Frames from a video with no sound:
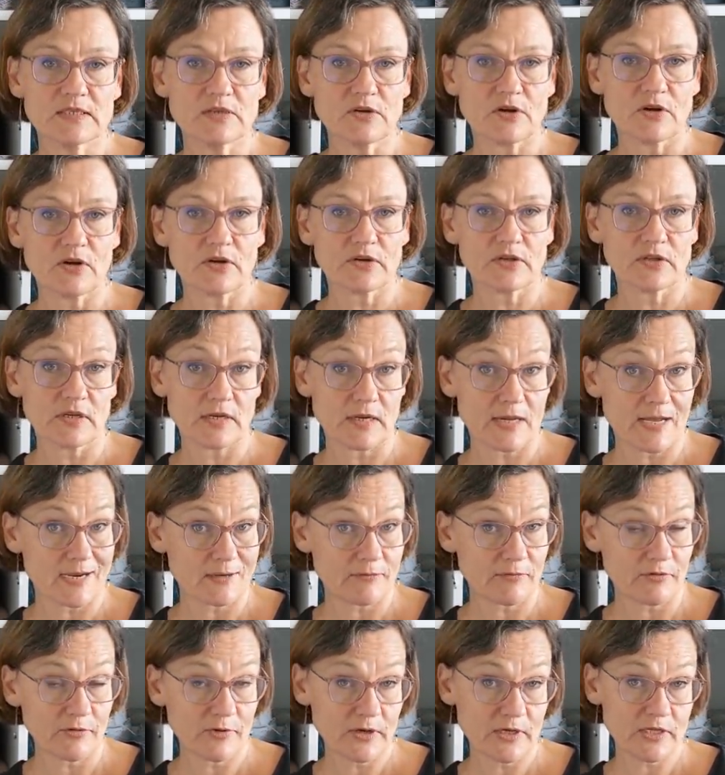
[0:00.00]
it on the
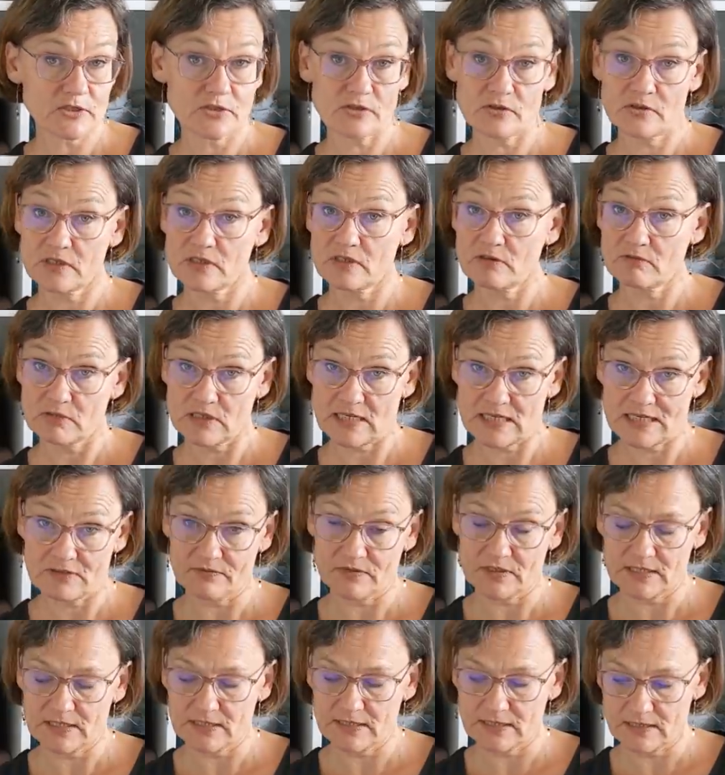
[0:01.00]
library, so I don't
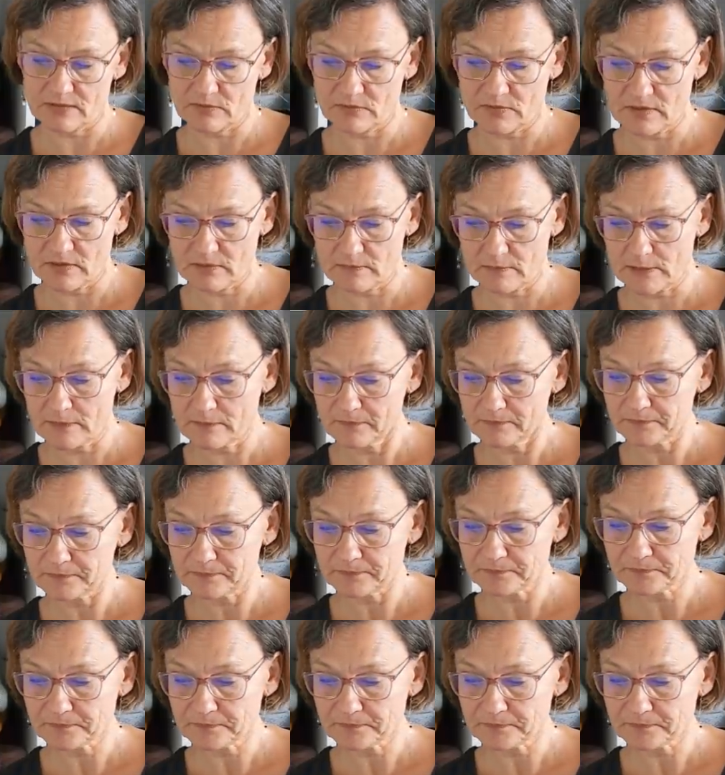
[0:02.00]
have it here with me.